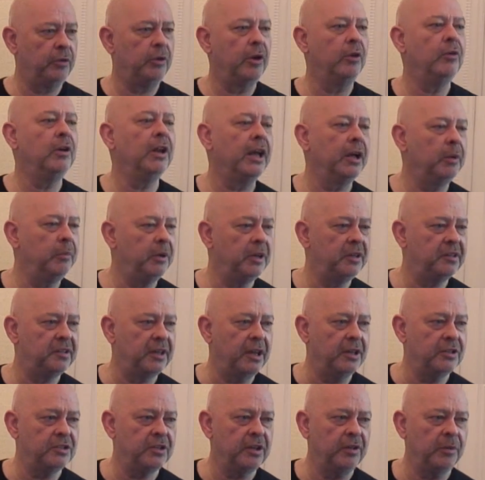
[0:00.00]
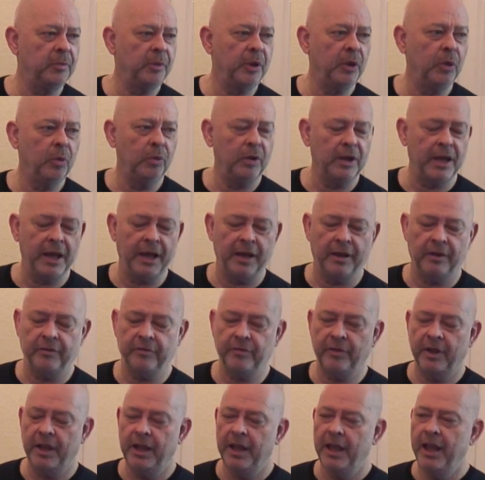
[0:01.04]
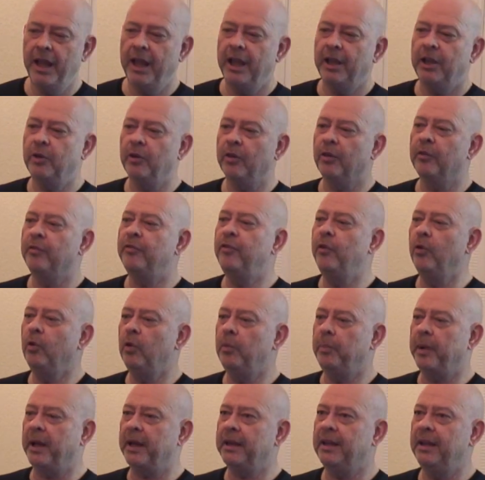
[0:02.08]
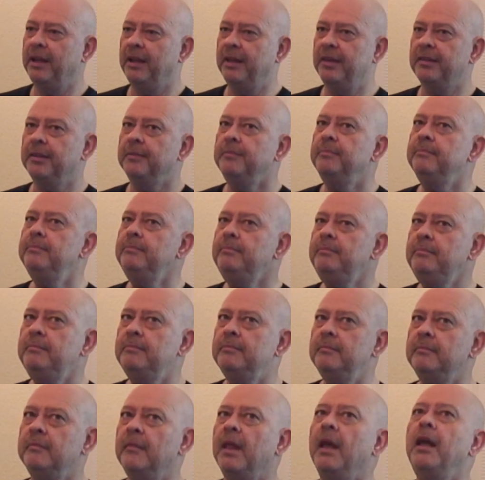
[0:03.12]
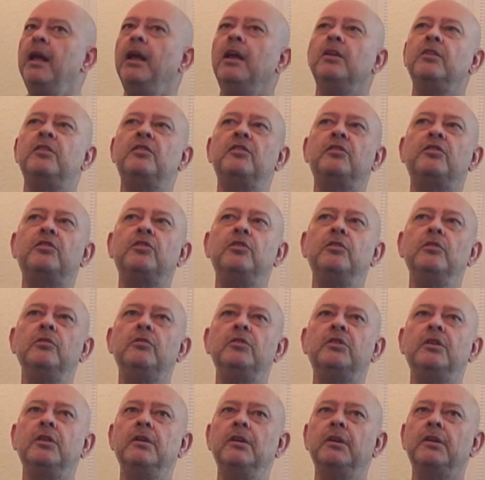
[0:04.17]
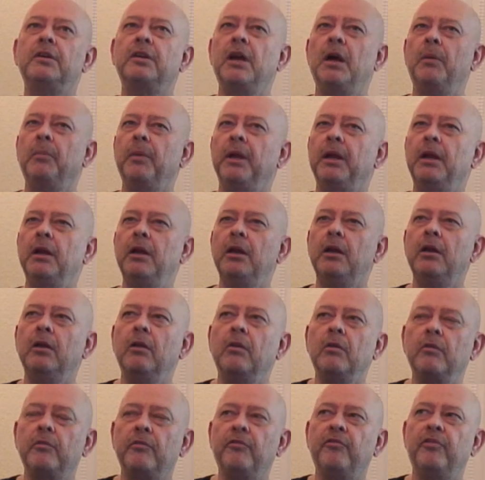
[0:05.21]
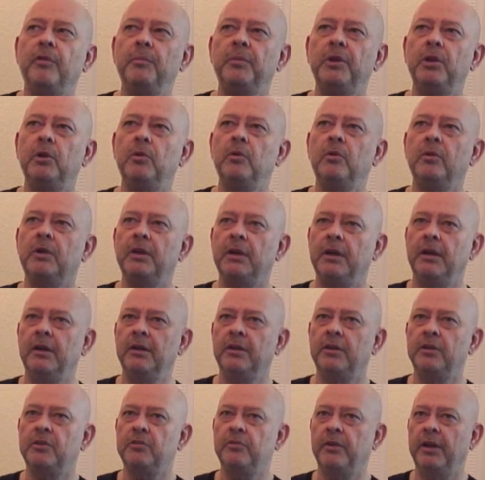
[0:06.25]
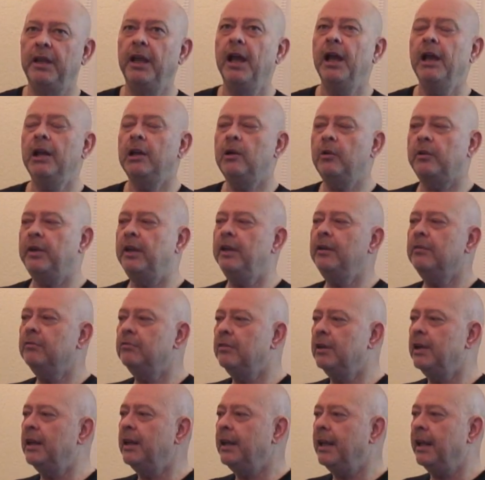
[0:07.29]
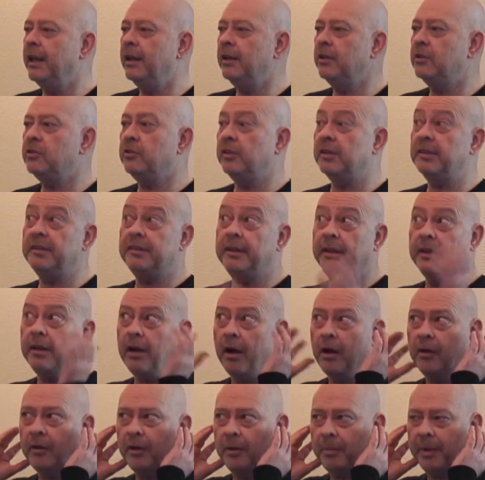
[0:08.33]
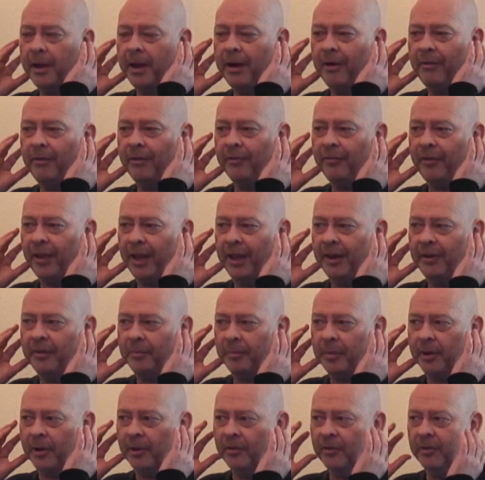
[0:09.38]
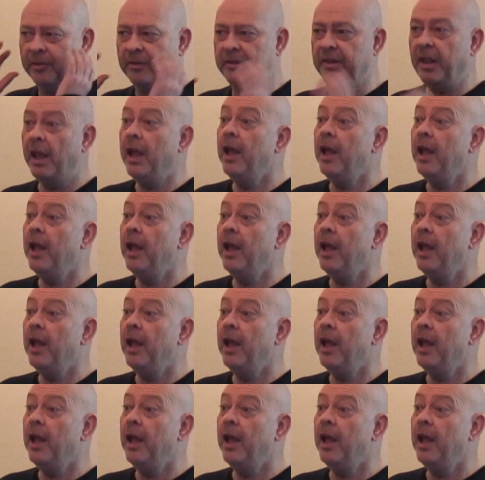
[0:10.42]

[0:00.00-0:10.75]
own language centre, we all have, you know, the fallback is, student coming not from your country, looking really interested on a pair of headphones,